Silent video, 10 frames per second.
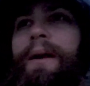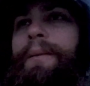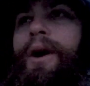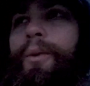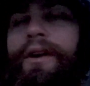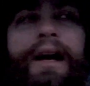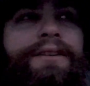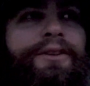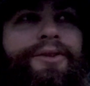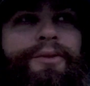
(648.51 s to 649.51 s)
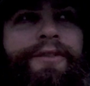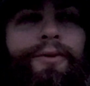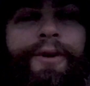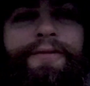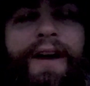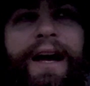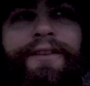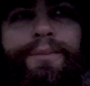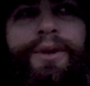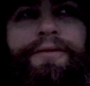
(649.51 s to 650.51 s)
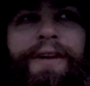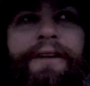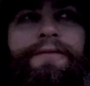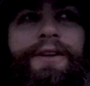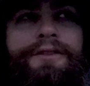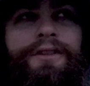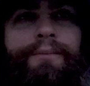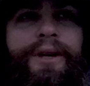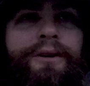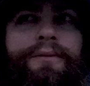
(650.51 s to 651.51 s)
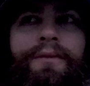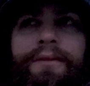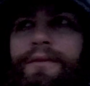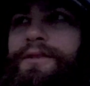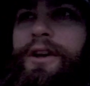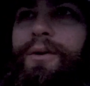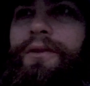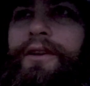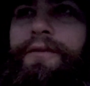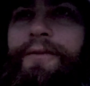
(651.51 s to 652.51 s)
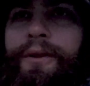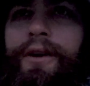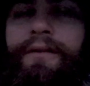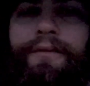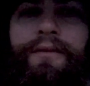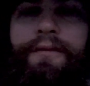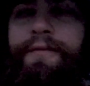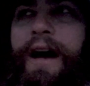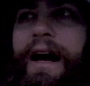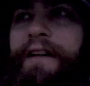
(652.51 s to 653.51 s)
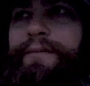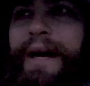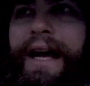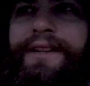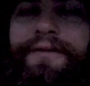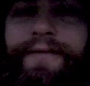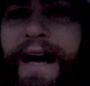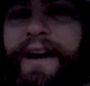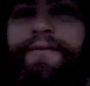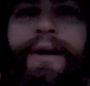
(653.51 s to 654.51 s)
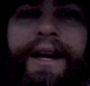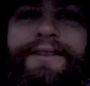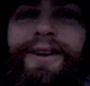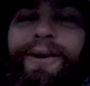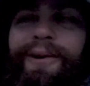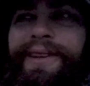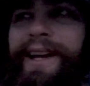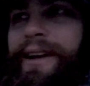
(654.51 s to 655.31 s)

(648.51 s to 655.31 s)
But we got till 3:45 to put 5 fish in the boat. That's all we're looking for. 5 bites all day.